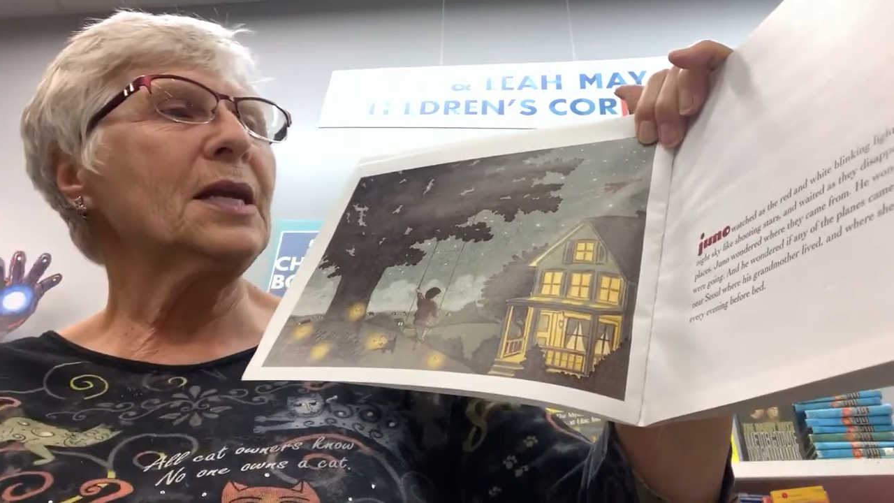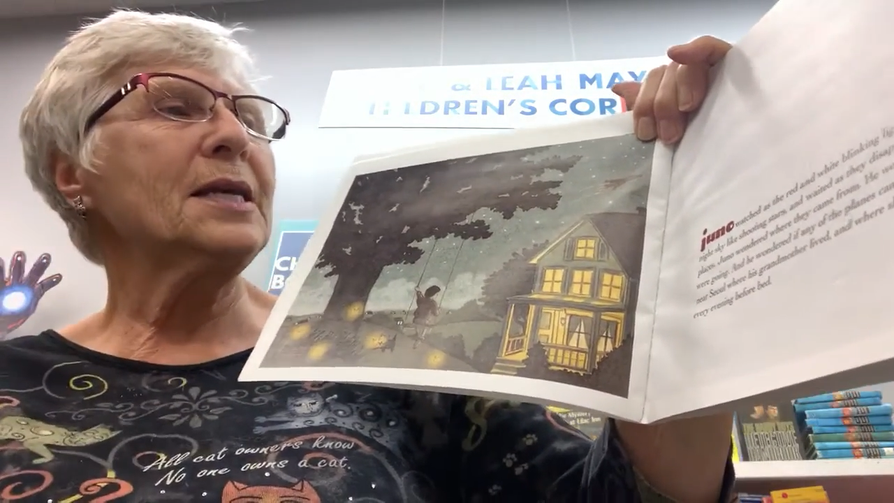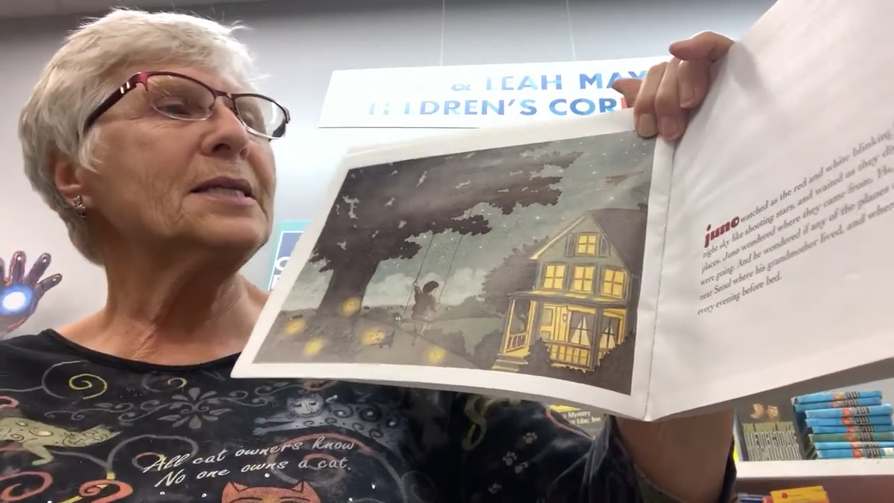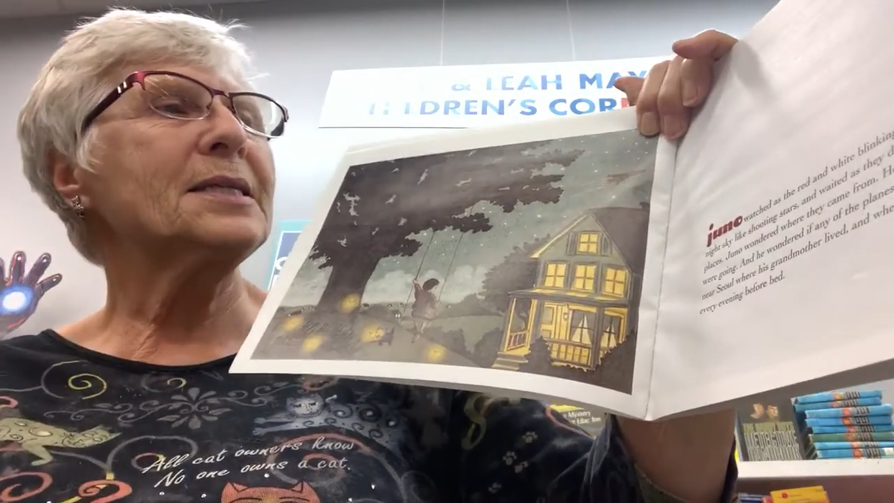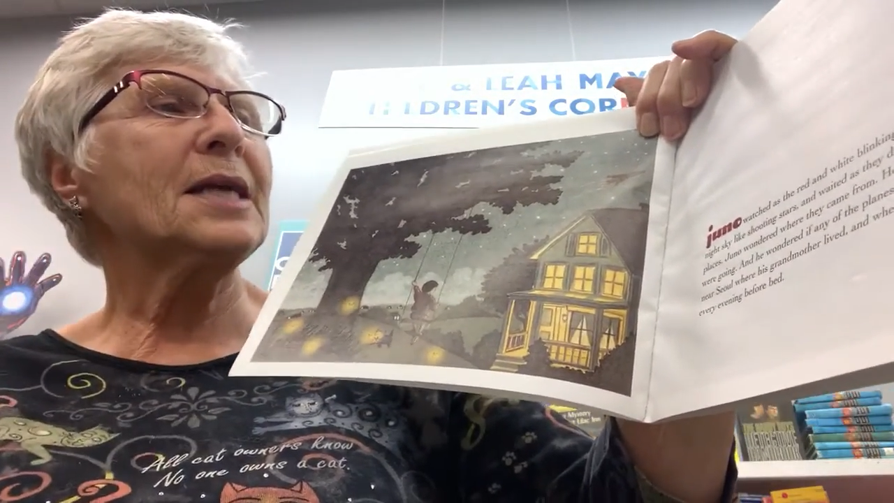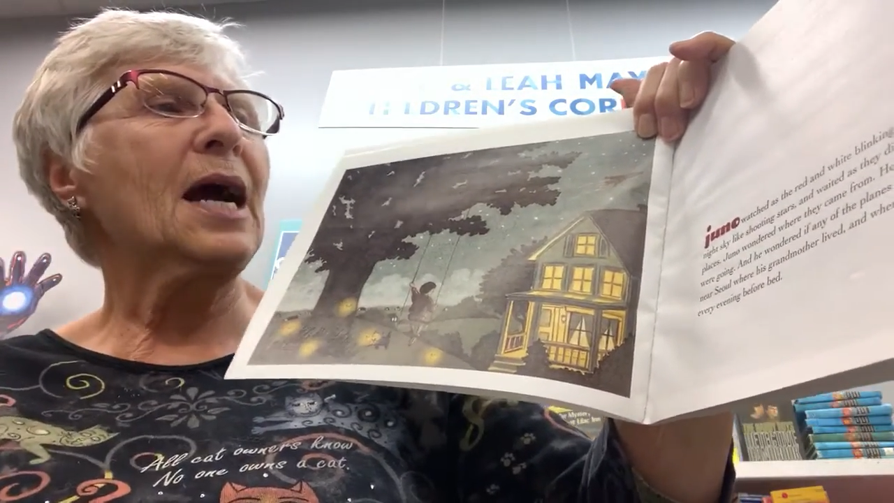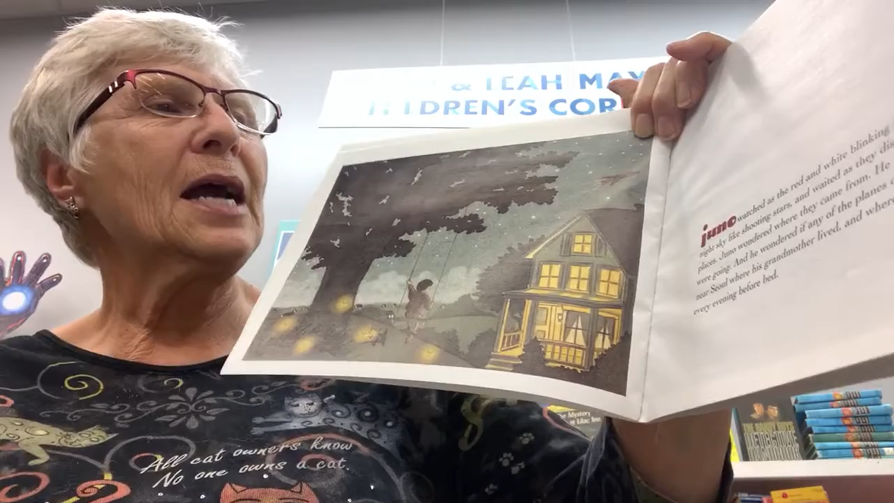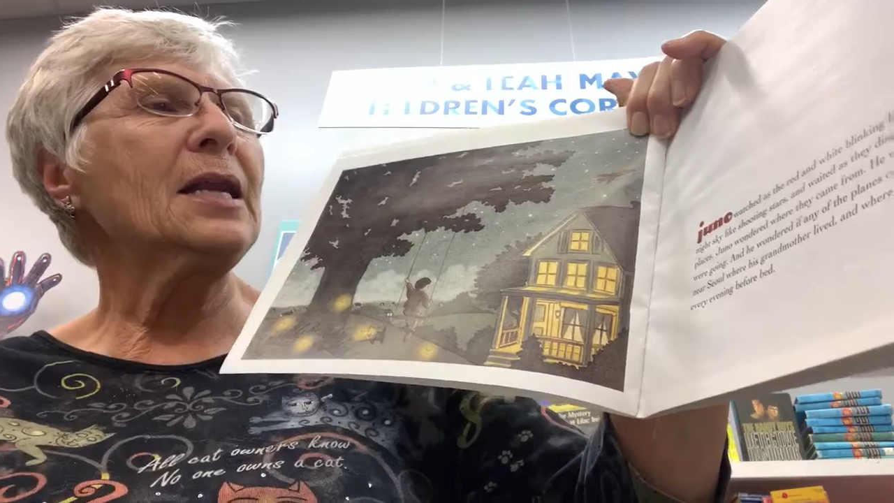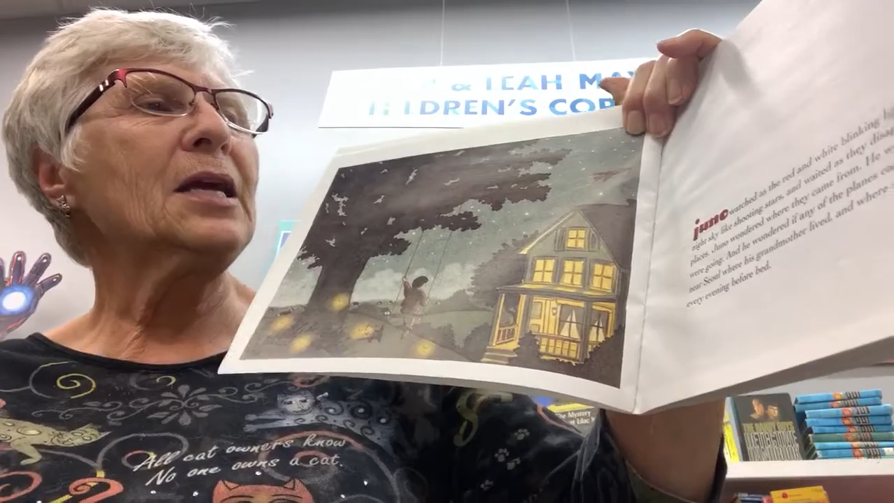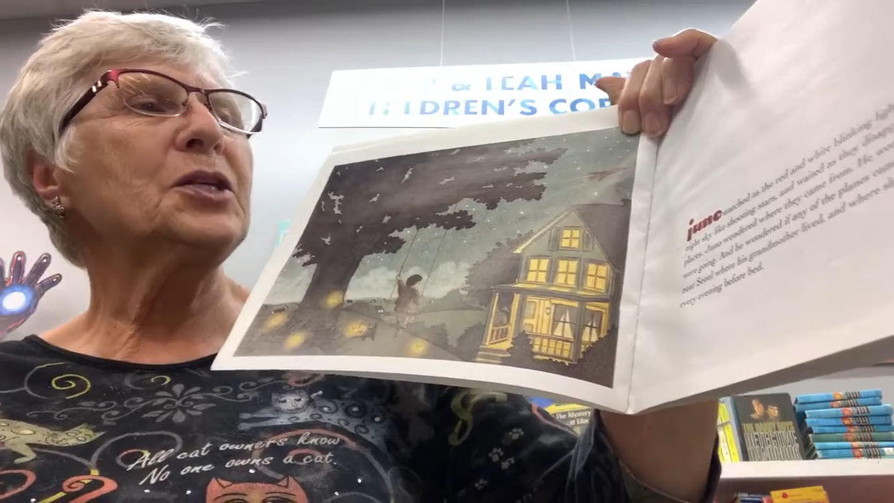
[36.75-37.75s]
night
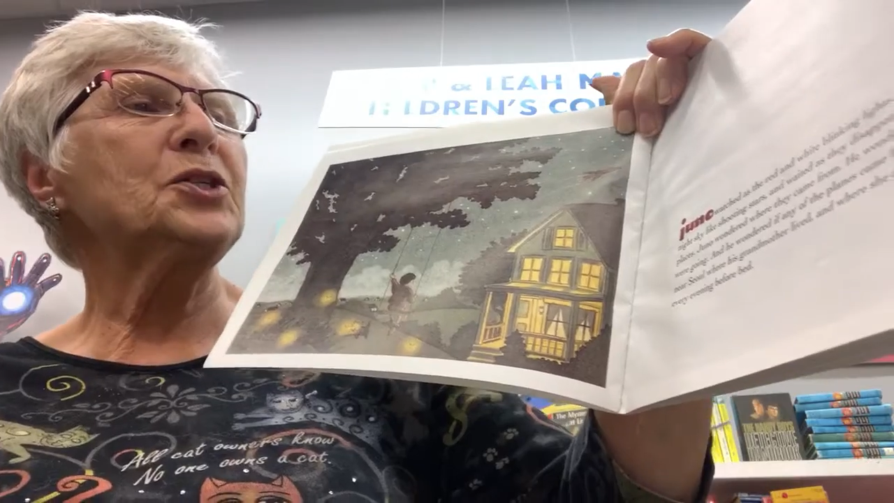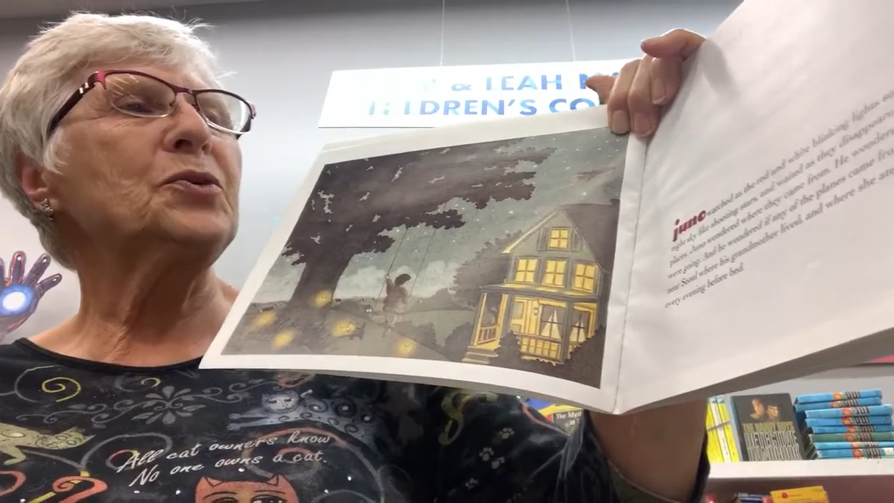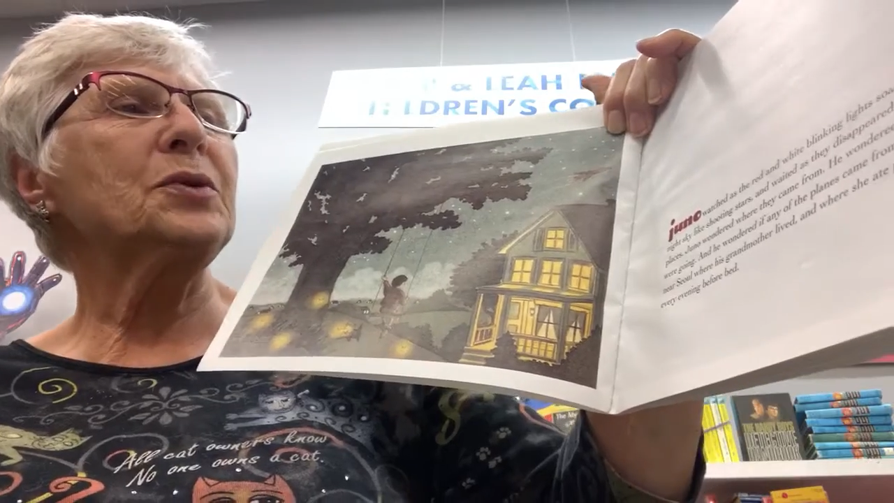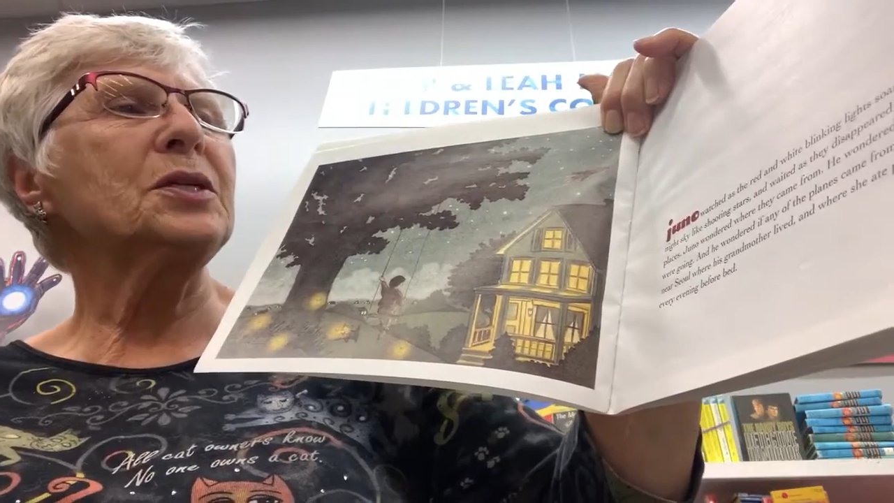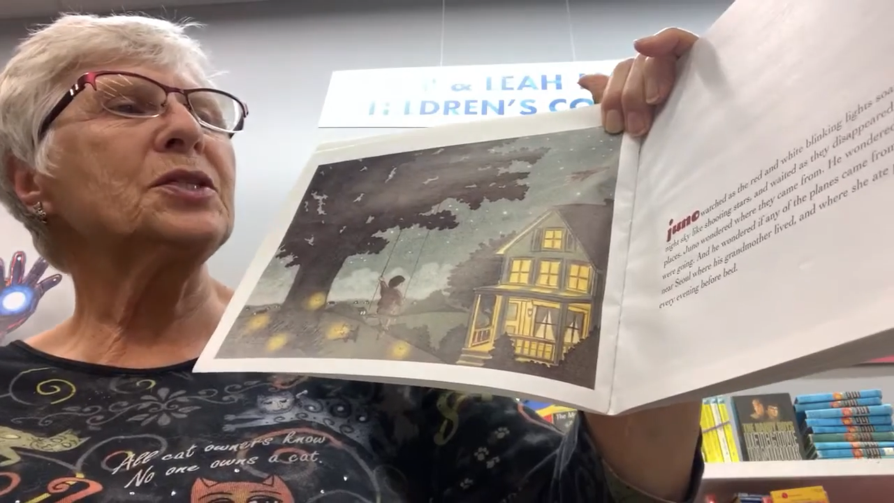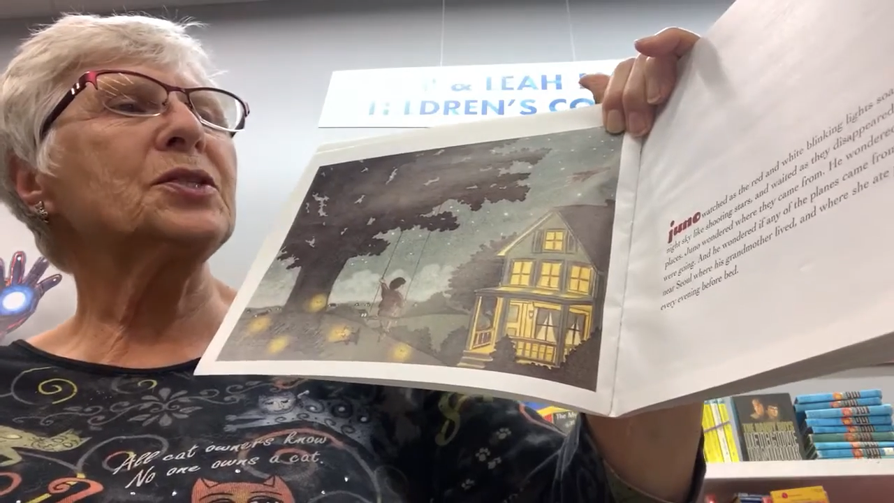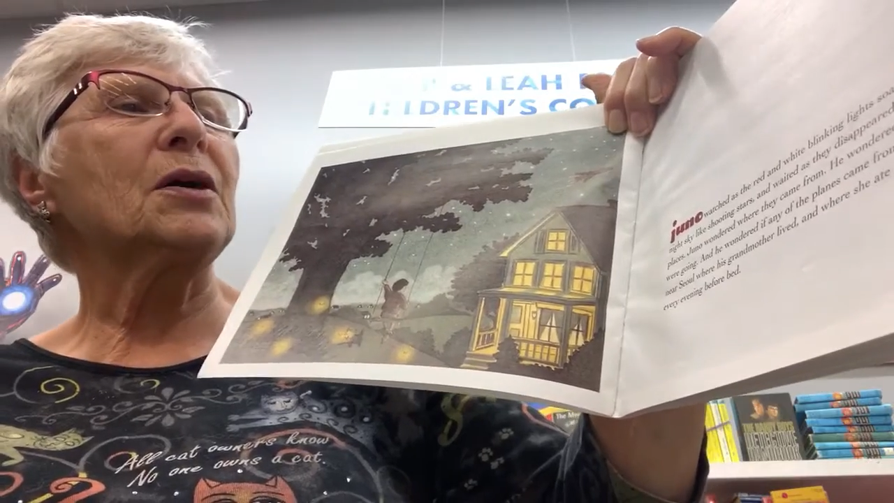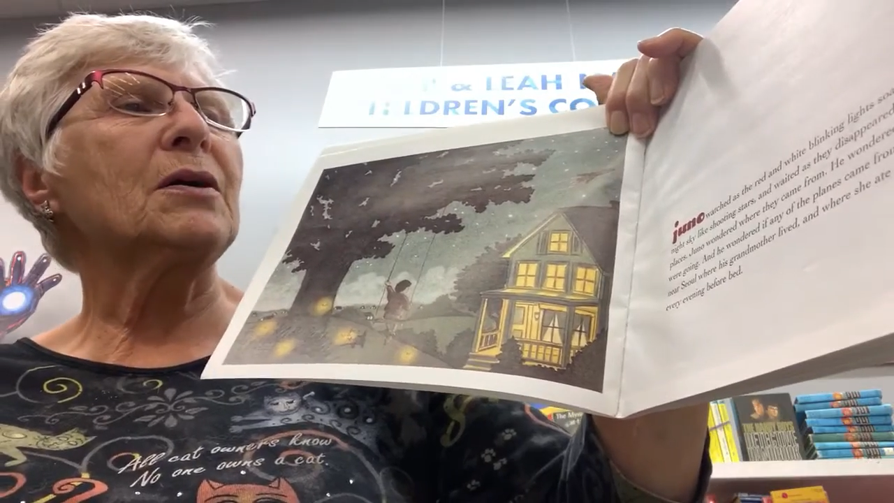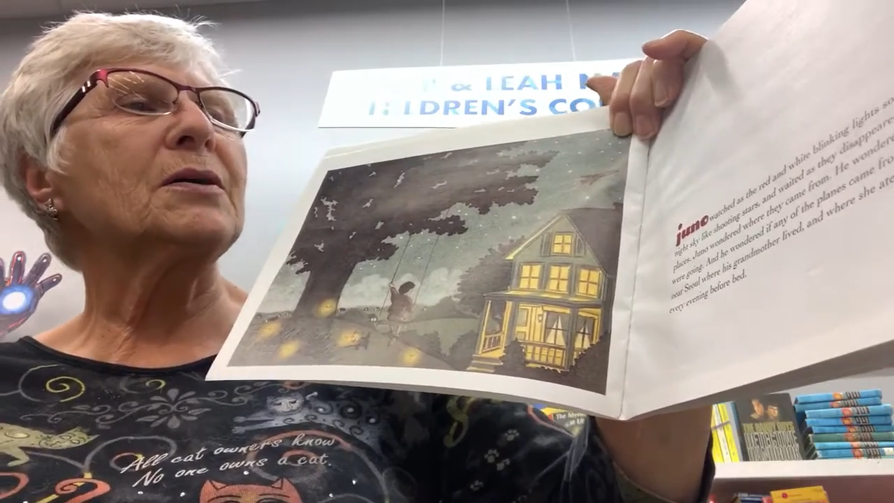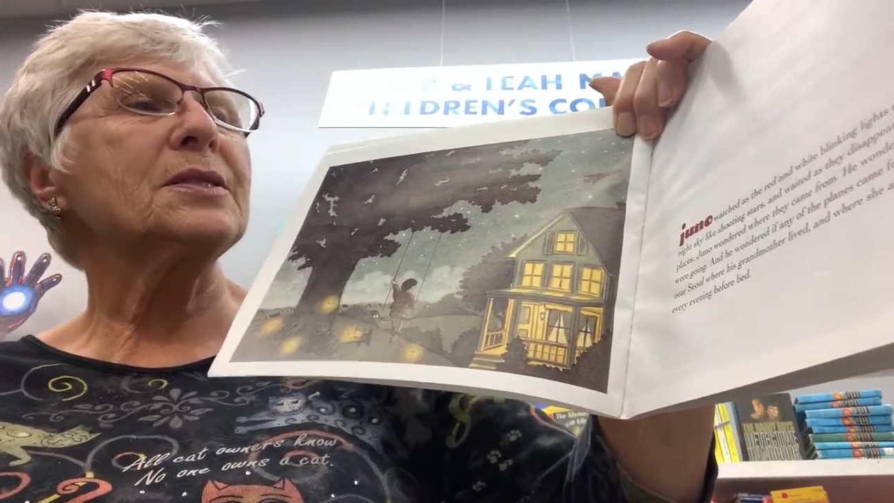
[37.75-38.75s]
sky like shooting
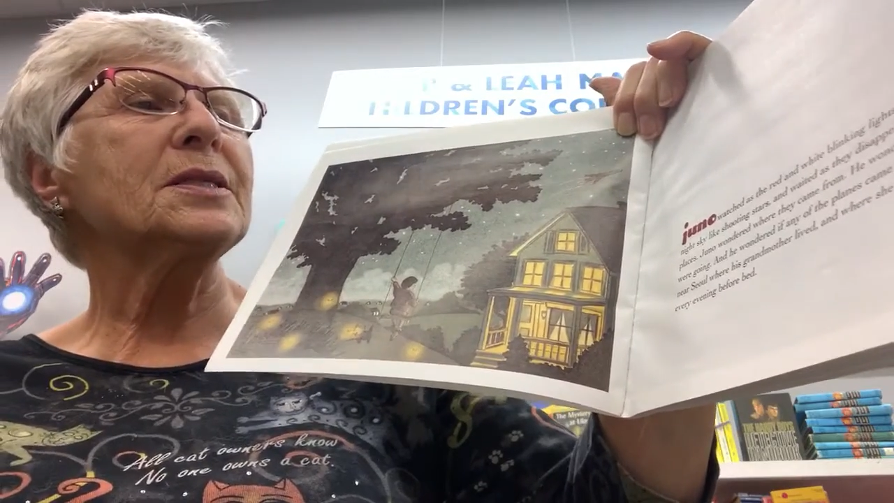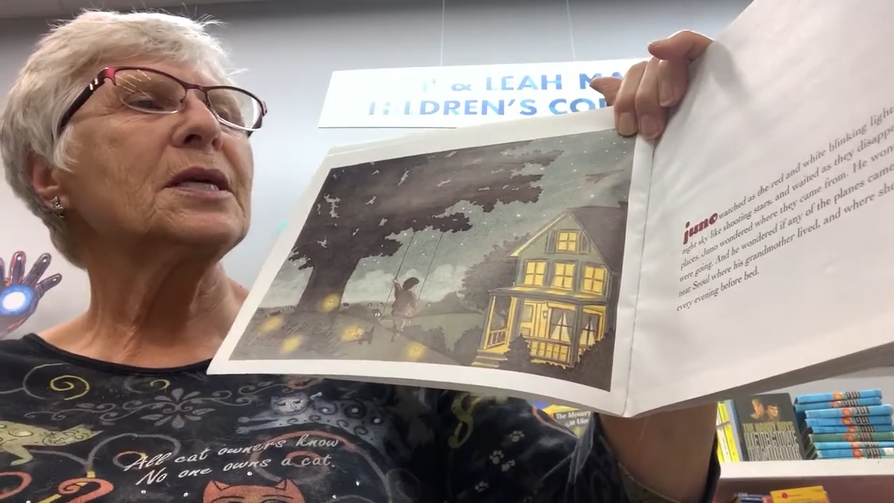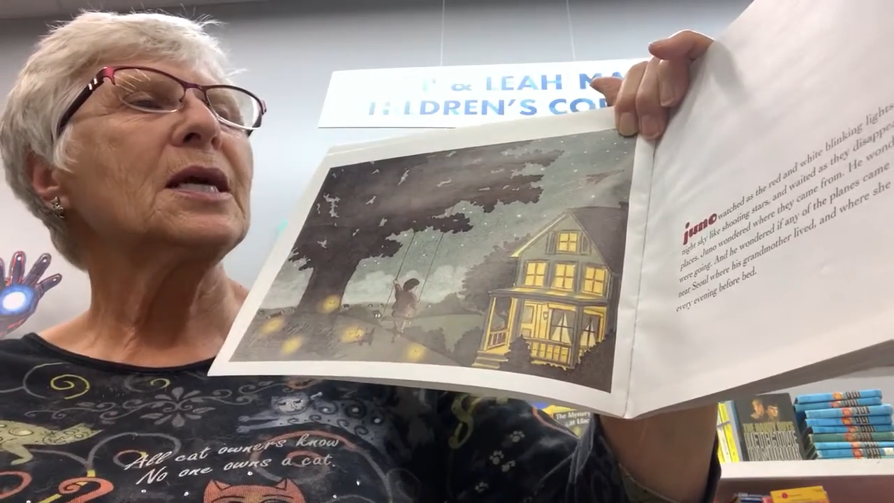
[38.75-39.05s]
stars,